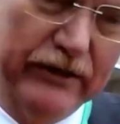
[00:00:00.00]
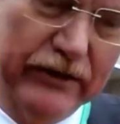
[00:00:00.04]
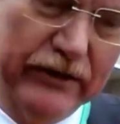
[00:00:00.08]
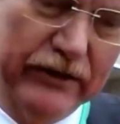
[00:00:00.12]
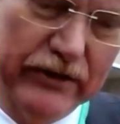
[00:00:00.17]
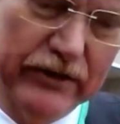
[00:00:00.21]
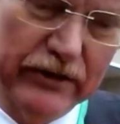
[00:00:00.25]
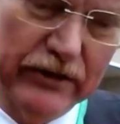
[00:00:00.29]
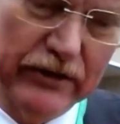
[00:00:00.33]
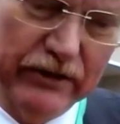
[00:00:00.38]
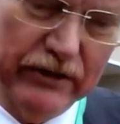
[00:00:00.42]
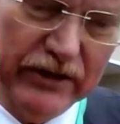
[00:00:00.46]

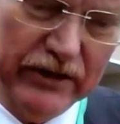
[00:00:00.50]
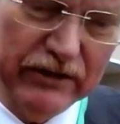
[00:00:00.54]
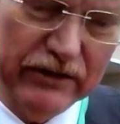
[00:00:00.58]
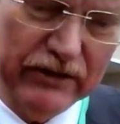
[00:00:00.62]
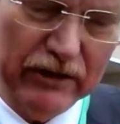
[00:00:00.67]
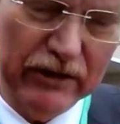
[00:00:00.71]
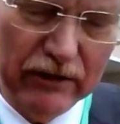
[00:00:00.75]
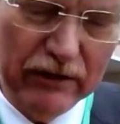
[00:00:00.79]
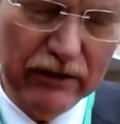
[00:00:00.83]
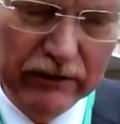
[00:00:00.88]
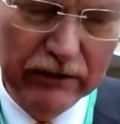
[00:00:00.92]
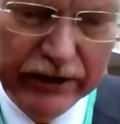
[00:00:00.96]
So it's
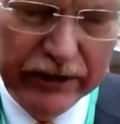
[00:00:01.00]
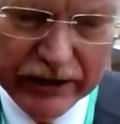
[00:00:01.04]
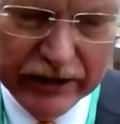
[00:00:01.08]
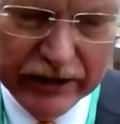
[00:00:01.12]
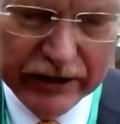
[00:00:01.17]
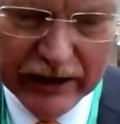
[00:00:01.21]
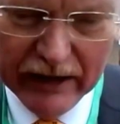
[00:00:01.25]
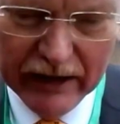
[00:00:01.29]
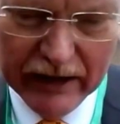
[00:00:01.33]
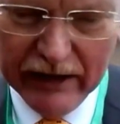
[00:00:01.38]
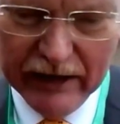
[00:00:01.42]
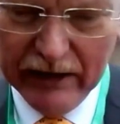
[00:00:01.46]
not only
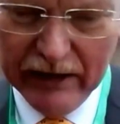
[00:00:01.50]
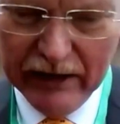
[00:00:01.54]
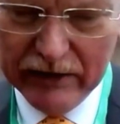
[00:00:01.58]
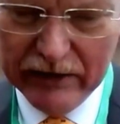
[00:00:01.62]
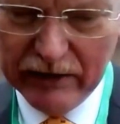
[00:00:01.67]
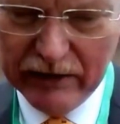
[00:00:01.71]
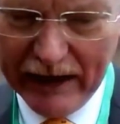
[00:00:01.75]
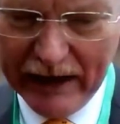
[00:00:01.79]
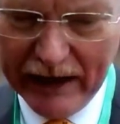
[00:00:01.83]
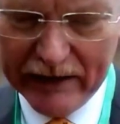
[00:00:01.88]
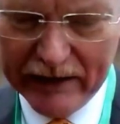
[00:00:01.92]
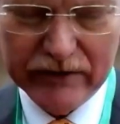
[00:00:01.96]

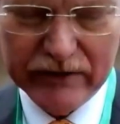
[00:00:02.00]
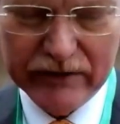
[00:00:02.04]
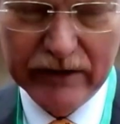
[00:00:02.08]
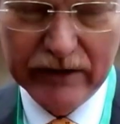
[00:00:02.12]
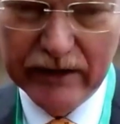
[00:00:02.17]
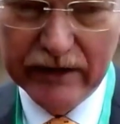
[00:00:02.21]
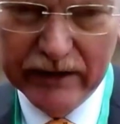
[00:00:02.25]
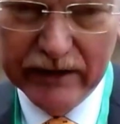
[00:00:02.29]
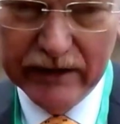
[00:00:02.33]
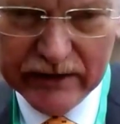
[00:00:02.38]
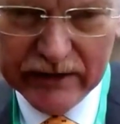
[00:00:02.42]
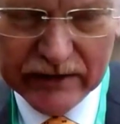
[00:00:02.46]
to ask the
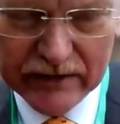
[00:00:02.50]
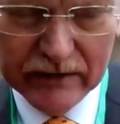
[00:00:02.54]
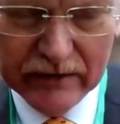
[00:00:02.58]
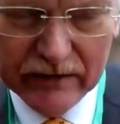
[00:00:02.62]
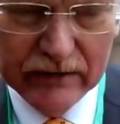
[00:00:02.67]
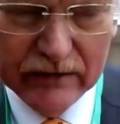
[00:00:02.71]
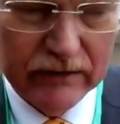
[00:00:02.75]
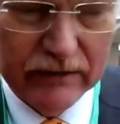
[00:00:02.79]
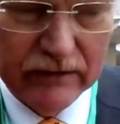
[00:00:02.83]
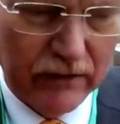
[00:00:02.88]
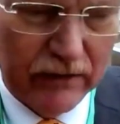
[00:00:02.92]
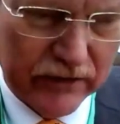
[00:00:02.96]
kids,
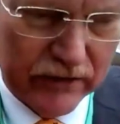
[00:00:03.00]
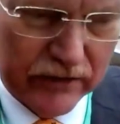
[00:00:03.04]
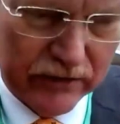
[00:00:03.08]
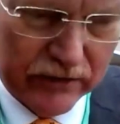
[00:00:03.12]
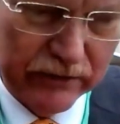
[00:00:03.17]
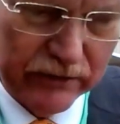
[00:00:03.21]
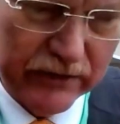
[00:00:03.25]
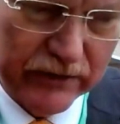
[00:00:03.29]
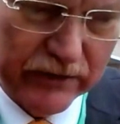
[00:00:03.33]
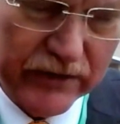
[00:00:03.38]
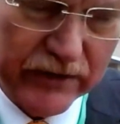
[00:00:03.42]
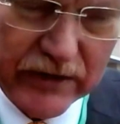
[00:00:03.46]
the
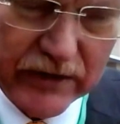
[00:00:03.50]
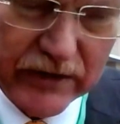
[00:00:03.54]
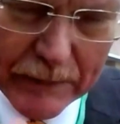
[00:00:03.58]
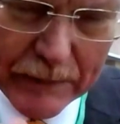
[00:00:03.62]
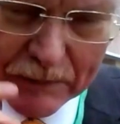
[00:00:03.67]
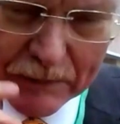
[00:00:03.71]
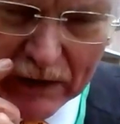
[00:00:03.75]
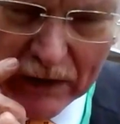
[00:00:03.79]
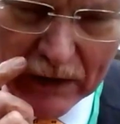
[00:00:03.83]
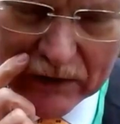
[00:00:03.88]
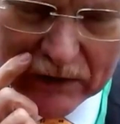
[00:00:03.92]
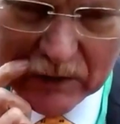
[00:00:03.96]
students,
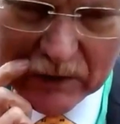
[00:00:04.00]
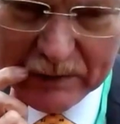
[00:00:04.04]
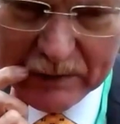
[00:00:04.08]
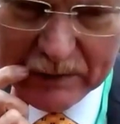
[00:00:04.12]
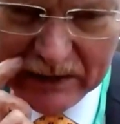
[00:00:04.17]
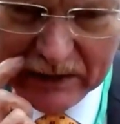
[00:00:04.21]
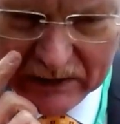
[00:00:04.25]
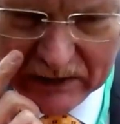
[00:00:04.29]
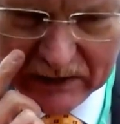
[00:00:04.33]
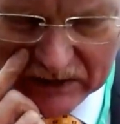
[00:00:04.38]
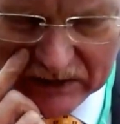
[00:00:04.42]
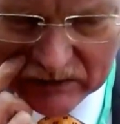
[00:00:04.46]
to
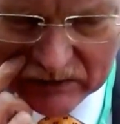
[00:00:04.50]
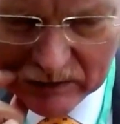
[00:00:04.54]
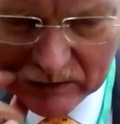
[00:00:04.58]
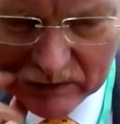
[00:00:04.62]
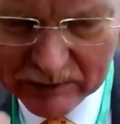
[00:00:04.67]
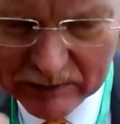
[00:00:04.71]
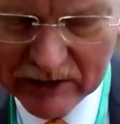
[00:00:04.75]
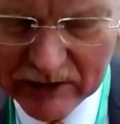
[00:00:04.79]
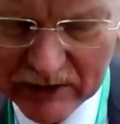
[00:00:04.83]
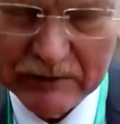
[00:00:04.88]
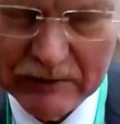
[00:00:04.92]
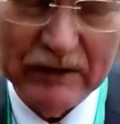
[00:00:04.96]
build these
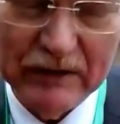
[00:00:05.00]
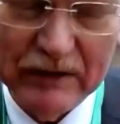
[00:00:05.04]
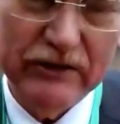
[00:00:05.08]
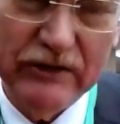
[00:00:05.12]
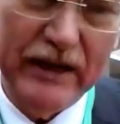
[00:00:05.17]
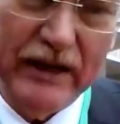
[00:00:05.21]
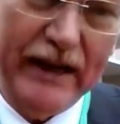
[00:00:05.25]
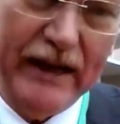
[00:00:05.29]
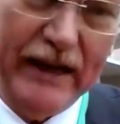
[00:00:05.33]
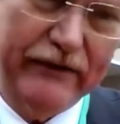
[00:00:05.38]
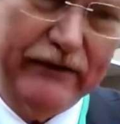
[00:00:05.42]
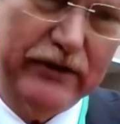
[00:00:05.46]
robots, but
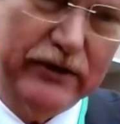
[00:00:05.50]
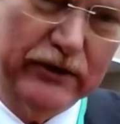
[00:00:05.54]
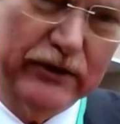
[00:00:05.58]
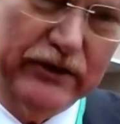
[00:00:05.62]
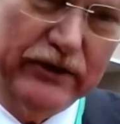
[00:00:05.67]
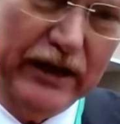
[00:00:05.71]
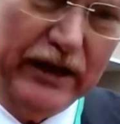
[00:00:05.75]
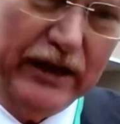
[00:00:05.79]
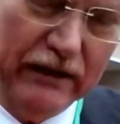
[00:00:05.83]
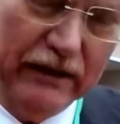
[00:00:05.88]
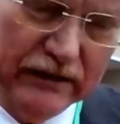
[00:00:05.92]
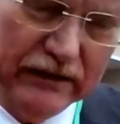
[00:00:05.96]
you have to
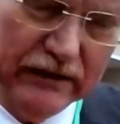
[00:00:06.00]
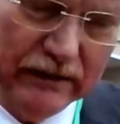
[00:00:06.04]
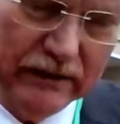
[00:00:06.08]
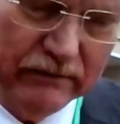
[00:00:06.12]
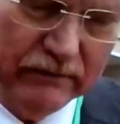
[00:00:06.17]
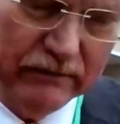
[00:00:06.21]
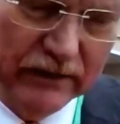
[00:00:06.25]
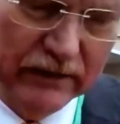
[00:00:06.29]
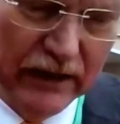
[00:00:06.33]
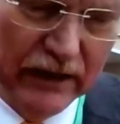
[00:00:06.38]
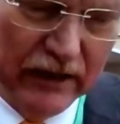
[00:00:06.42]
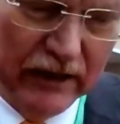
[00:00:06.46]
tell
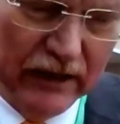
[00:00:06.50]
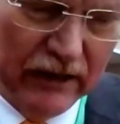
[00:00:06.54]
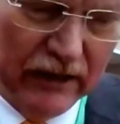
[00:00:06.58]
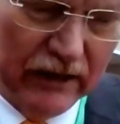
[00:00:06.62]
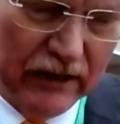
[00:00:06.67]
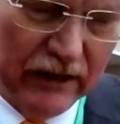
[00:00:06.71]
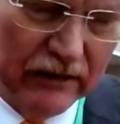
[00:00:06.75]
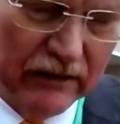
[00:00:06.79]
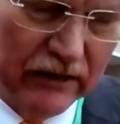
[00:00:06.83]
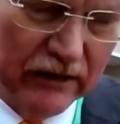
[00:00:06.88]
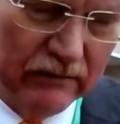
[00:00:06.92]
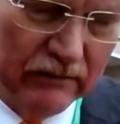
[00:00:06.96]
them
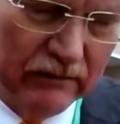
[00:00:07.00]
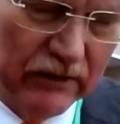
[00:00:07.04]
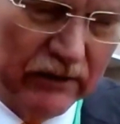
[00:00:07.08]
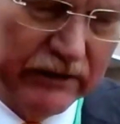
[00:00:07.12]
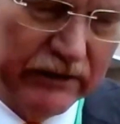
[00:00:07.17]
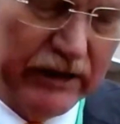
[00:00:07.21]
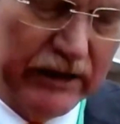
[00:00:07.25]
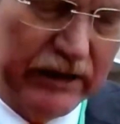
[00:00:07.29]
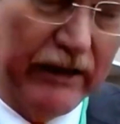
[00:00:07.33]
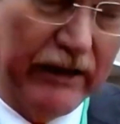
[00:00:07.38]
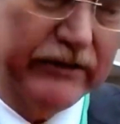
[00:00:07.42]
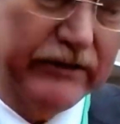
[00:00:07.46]

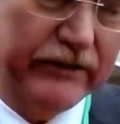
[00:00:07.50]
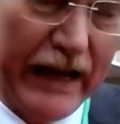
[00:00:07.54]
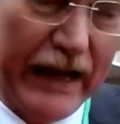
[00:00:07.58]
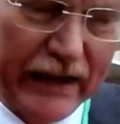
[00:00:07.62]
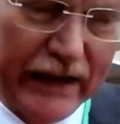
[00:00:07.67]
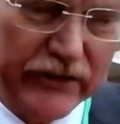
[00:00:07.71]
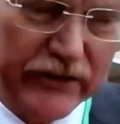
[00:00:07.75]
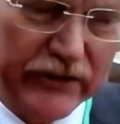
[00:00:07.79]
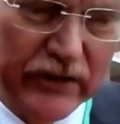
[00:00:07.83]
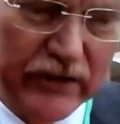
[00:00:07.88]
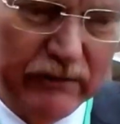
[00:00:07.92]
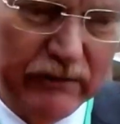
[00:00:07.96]
and you have to
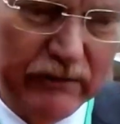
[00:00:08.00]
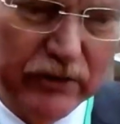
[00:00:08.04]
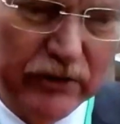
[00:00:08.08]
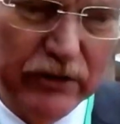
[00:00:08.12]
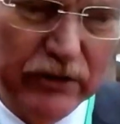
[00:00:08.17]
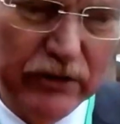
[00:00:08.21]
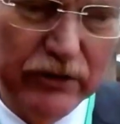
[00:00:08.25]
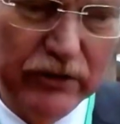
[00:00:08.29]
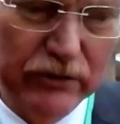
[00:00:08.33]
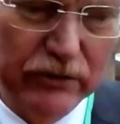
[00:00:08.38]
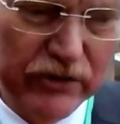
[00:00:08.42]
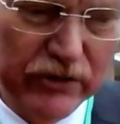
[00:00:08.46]
ask them to
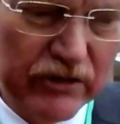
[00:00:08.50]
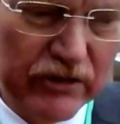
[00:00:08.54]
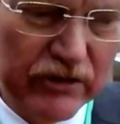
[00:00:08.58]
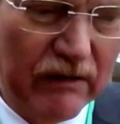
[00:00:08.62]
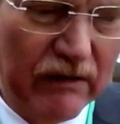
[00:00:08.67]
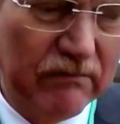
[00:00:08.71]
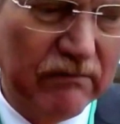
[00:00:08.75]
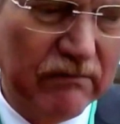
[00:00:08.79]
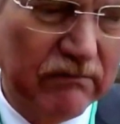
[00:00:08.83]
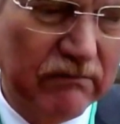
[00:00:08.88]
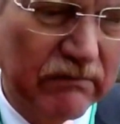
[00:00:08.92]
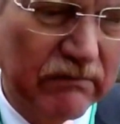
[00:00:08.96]
do some